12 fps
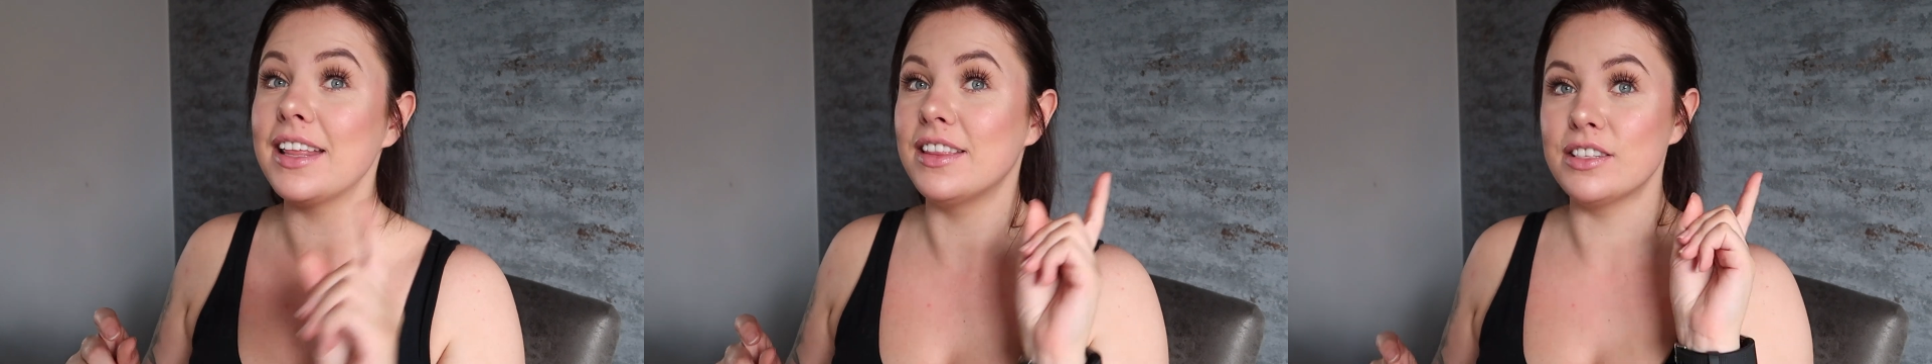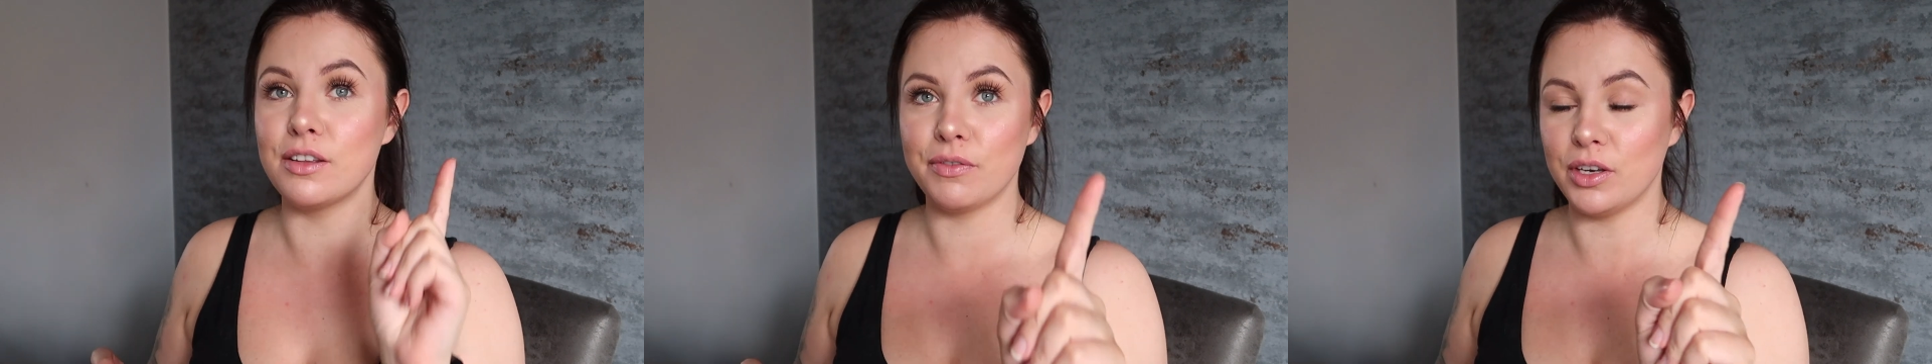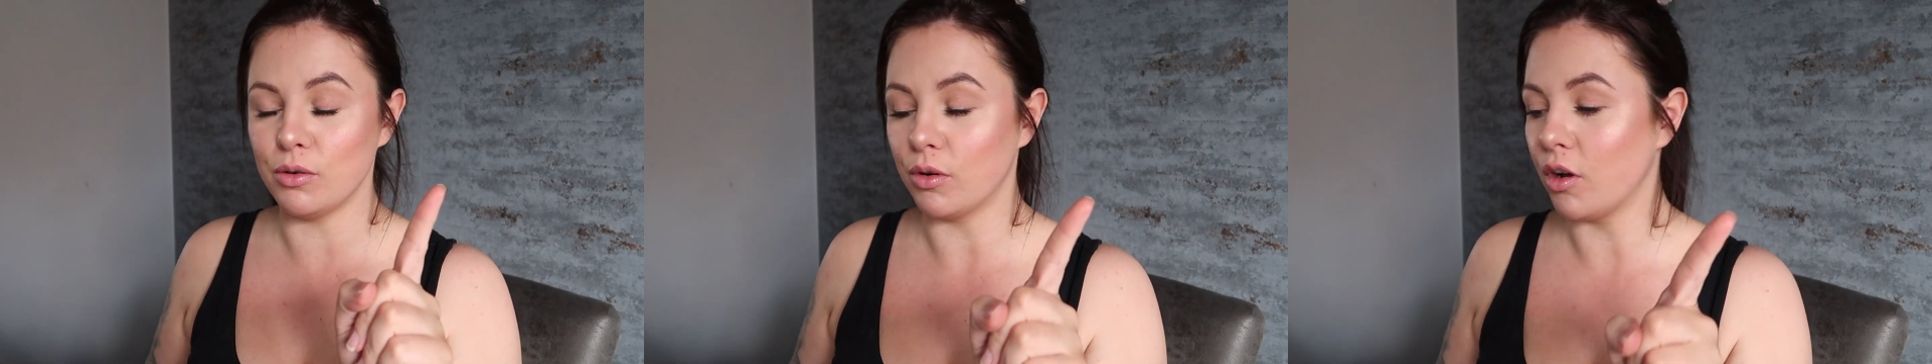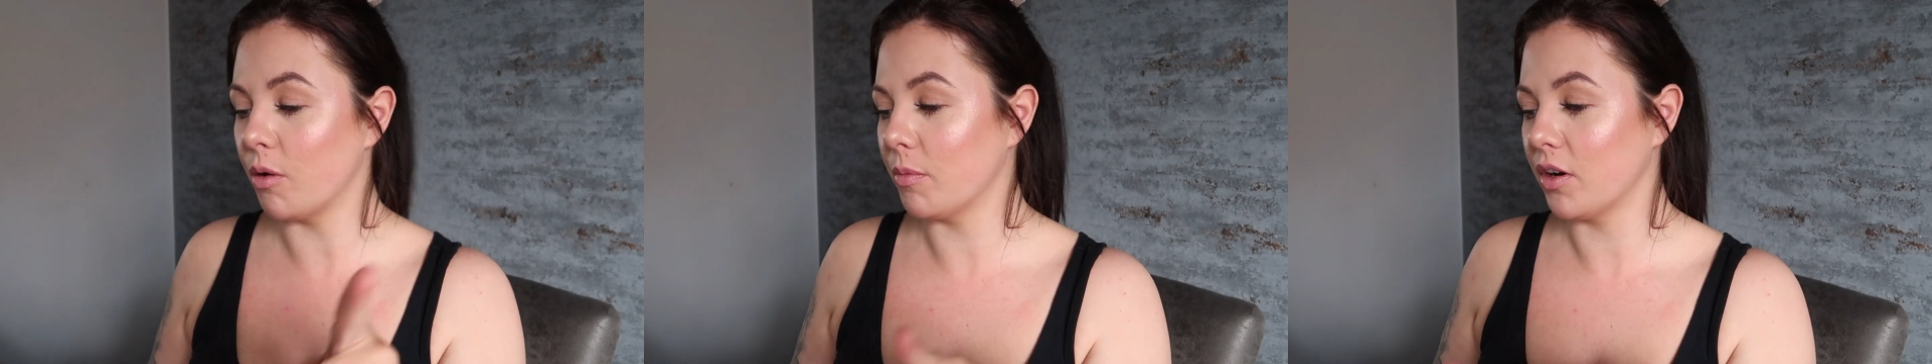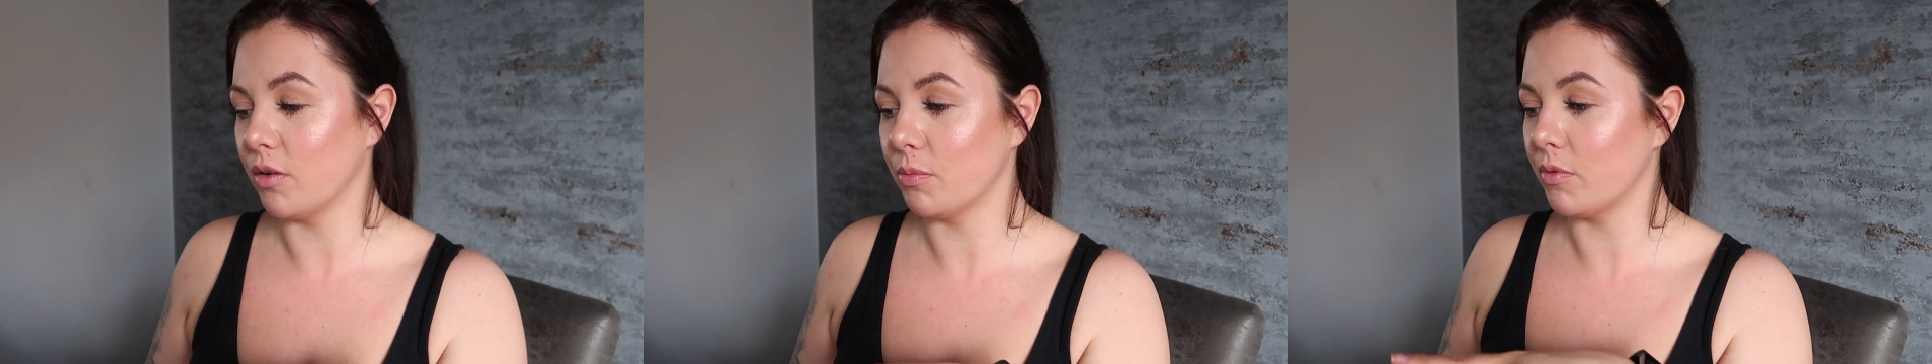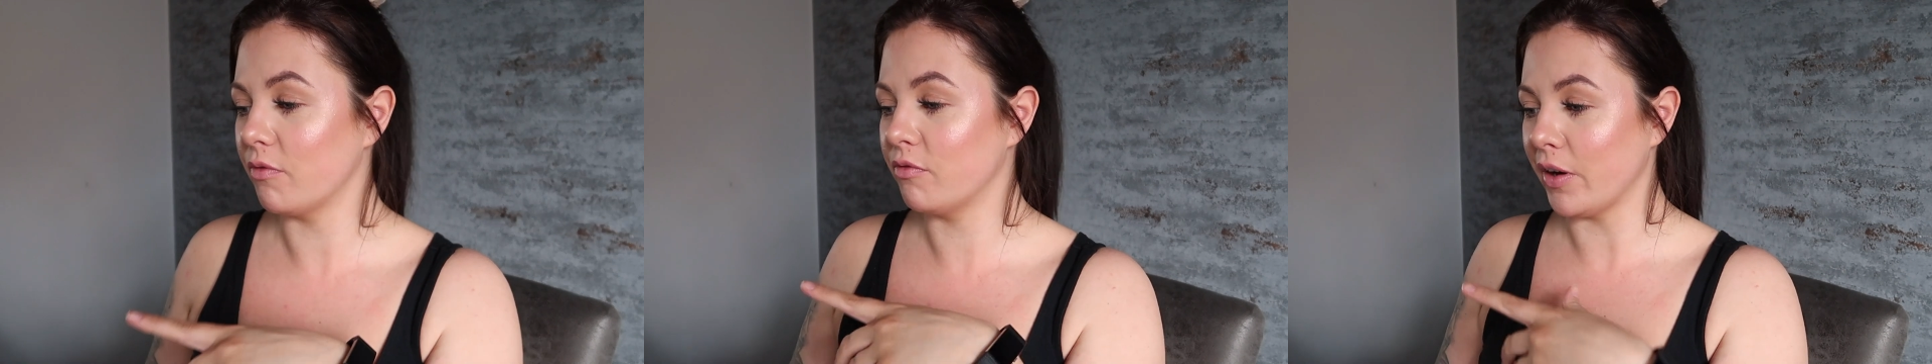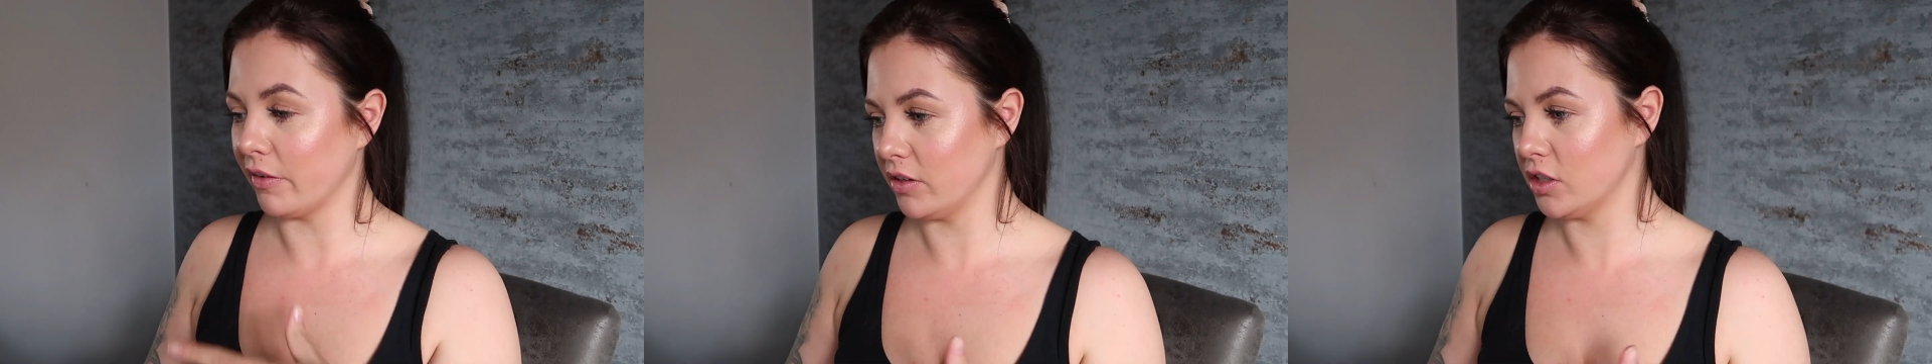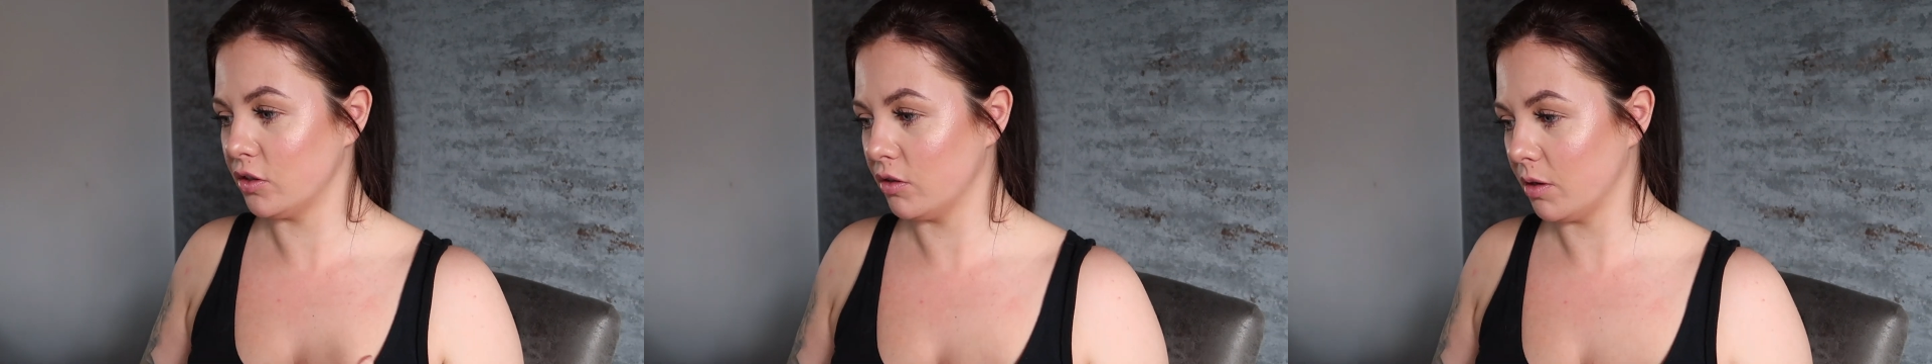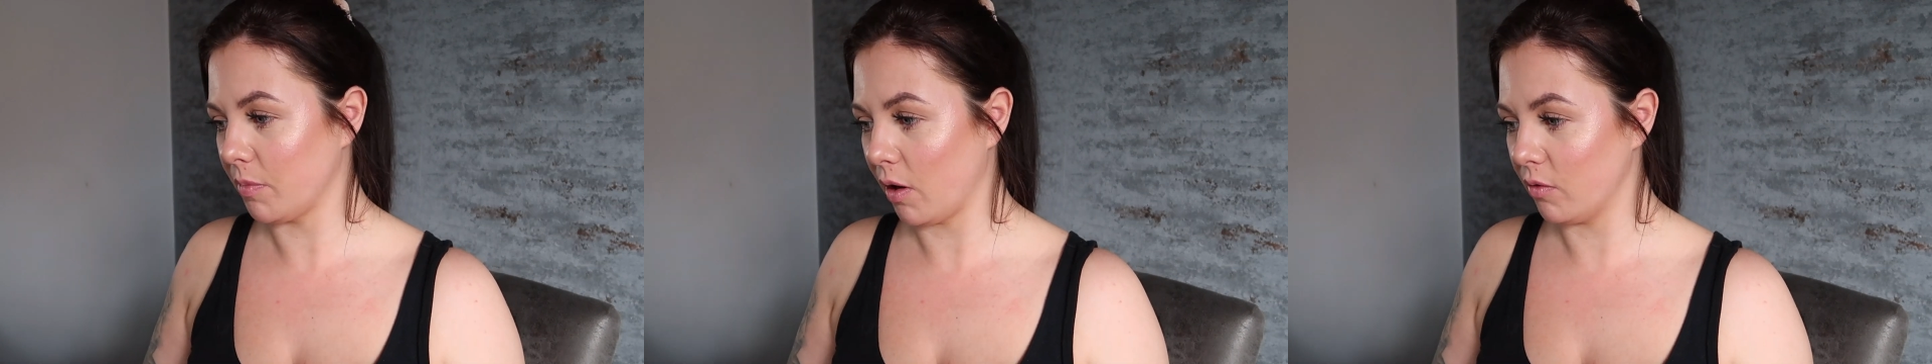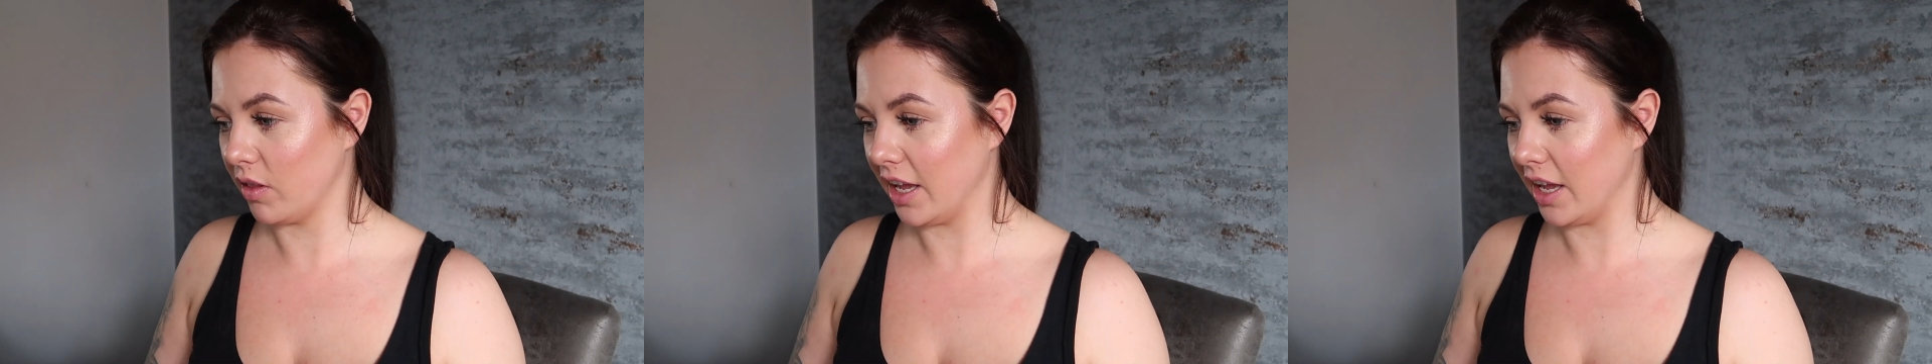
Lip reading: and there's a video coming up very soon about